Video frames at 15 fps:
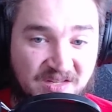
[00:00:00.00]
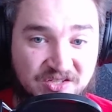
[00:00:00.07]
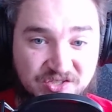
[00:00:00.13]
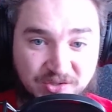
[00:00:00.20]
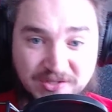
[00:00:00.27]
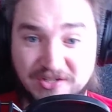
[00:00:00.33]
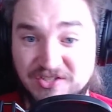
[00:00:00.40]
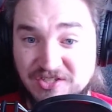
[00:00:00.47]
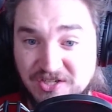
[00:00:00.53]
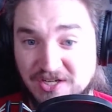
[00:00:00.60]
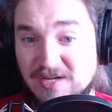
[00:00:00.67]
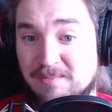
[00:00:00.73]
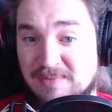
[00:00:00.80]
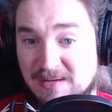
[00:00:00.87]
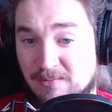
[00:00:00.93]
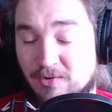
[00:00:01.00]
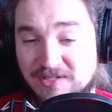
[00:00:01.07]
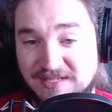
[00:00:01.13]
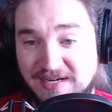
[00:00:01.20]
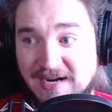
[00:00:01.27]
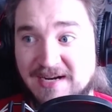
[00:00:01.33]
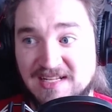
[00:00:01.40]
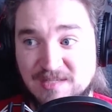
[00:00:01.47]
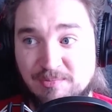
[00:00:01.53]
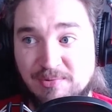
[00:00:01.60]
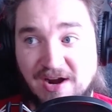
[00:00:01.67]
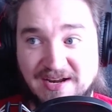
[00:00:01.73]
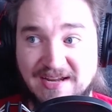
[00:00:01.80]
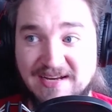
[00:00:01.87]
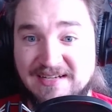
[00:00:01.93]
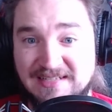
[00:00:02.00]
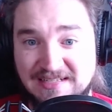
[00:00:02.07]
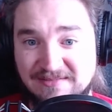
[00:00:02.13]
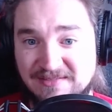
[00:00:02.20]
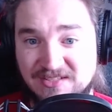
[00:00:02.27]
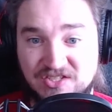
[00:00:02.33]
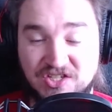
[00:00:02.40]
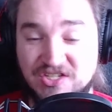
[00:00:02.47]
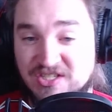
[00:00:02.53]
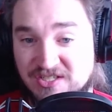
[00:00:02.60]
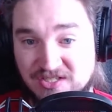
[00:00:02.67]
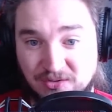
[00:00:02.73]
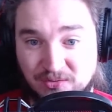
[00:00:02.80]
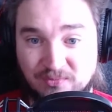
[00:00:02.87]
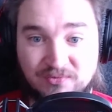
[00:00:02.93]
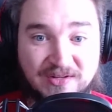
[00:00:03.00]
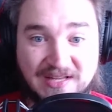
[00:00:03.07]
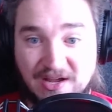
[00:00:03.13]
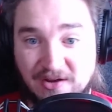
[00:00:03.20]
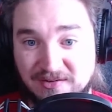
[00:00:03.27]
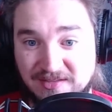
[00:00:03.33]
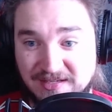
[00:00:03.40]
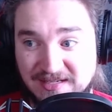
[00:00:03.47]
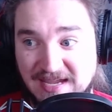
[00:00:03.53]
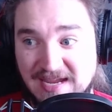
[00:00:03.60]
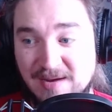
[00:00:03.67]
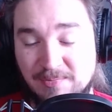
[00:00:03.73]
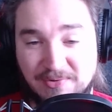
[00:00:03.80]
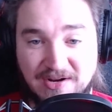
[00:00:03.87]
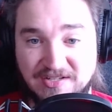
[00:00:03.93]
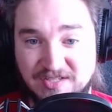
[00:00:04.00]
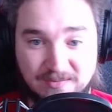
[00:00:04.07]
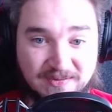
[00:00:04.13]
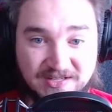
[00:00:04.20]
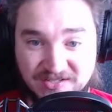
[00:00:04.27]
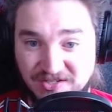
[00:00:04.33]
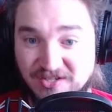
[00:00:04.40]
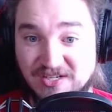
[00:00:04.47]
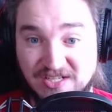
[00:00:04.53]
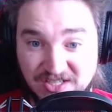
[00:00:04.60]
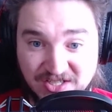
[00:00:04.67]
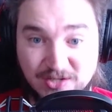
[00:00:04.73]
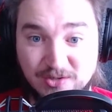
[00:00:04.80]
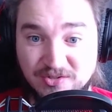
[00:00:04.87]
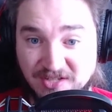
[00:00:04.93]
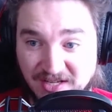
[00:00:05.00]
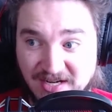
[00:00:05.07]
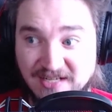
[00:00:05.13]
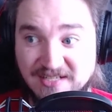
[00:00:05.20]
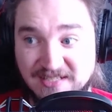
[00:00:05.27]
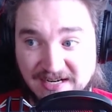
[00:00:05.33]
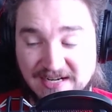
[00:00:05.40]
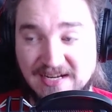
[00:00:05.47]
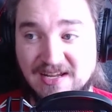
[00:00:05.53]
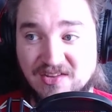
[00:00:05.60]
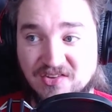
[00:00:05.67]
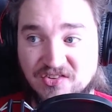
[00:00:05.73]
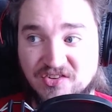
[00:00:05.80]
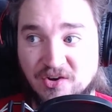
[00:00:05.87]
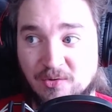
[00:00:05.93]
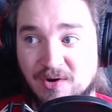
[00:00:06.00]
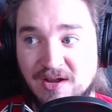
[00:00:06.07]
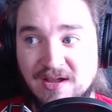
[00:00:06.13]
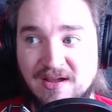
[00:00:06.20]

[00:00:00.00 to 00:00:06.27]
So there's going to be more tight ends brought in just to fill out the camp roster because they're going to use a lot of tight ends. So